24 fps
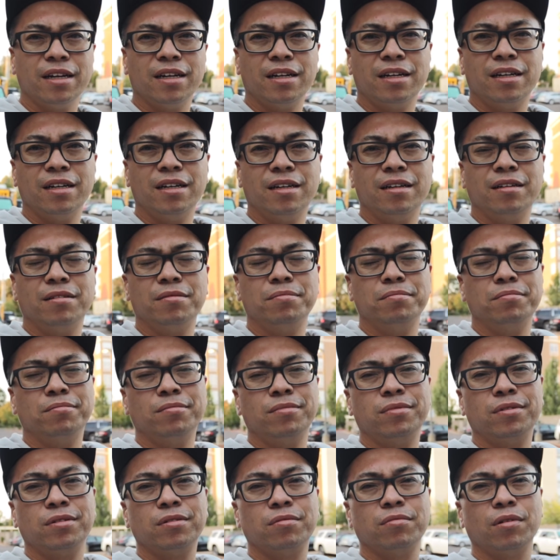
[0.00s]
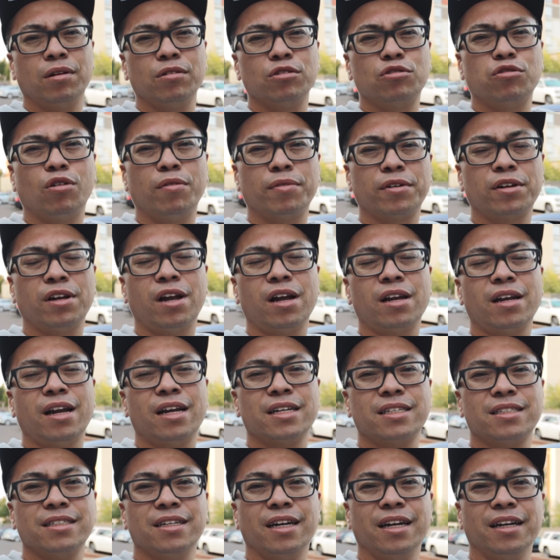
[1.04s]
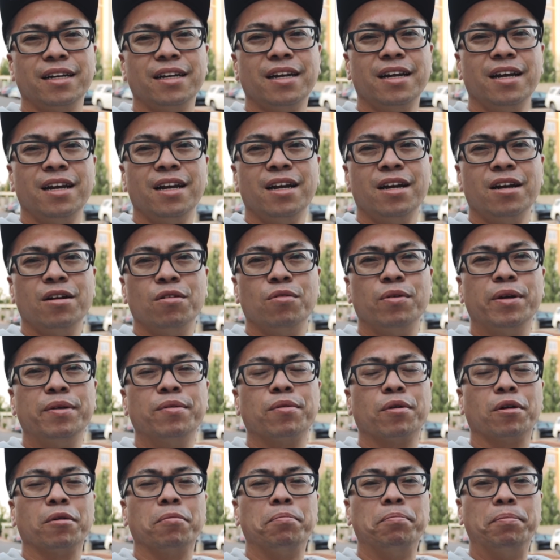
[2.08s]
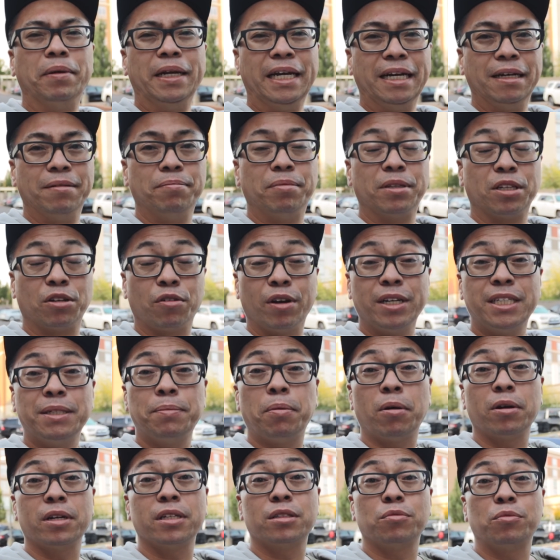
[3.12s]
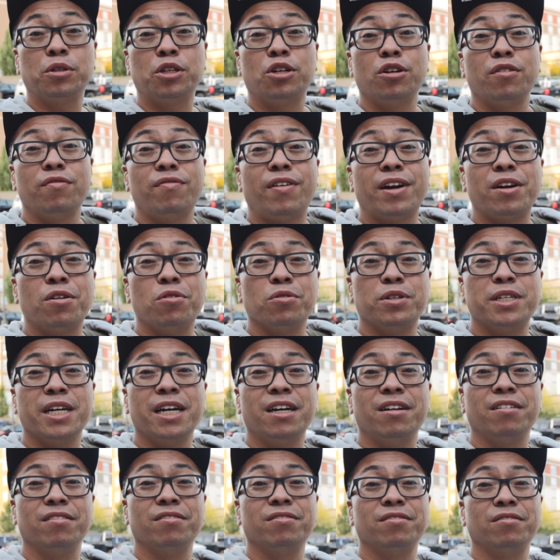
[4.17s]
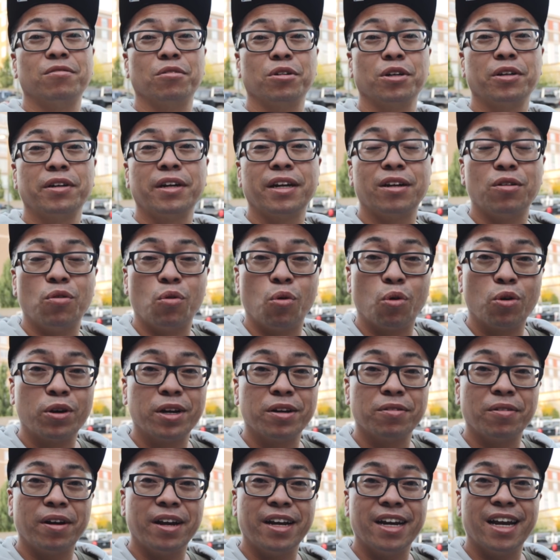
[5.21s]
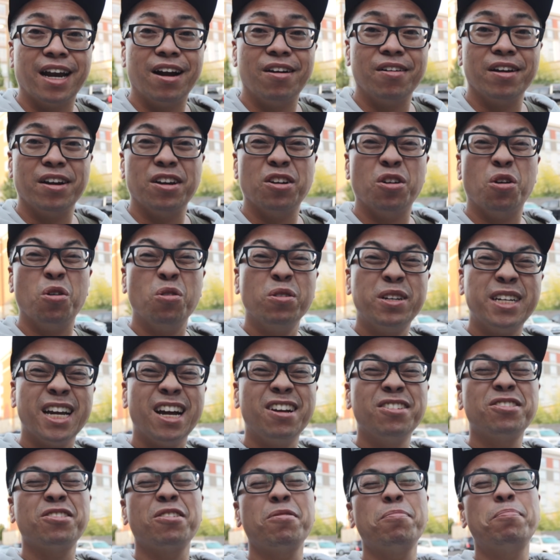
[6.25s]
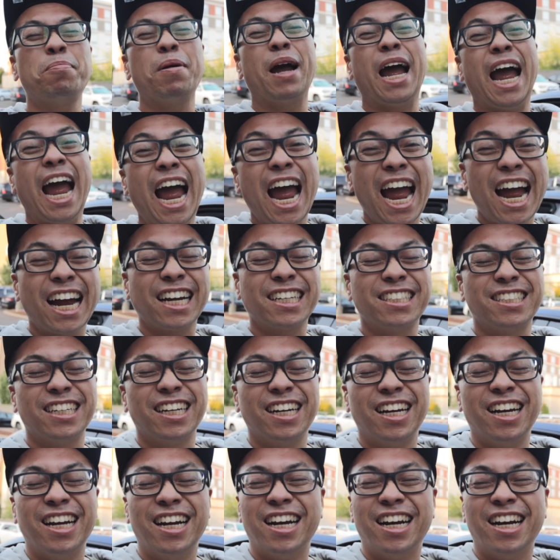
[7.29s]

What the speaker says: Around 12 o'clock last night, we were beat. But the crazy part is we couldn't find a hotel. We're in Oregon right now, and the hotels are packed.